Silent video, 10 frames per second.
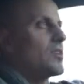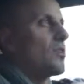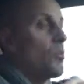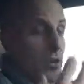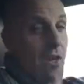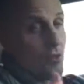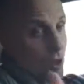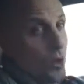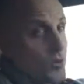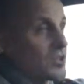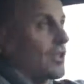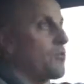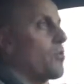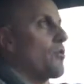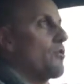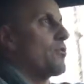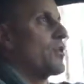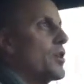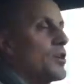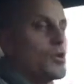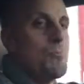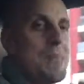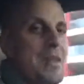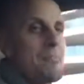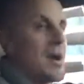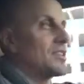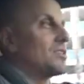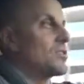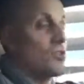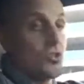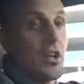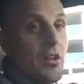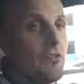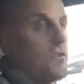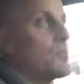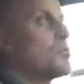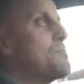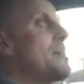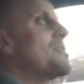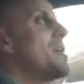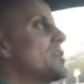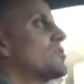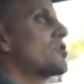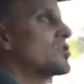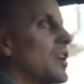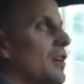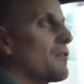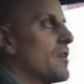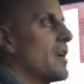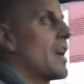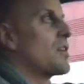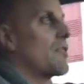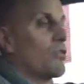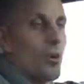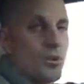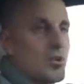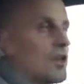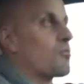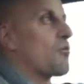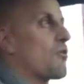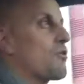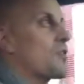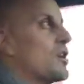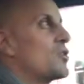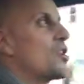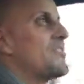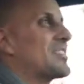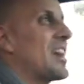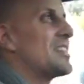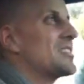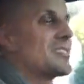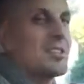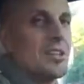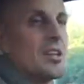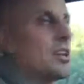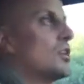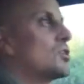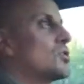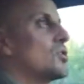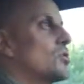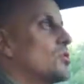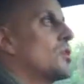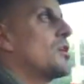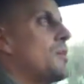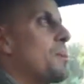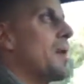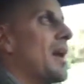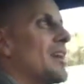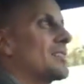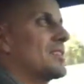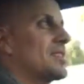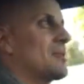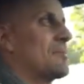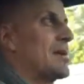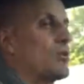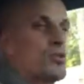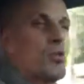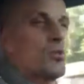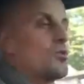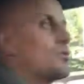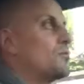or when you have a low self-worth, you're minimizing yourself. And when you're minimizing yourself and you have a low self-worth, you have a tendency to not be able to,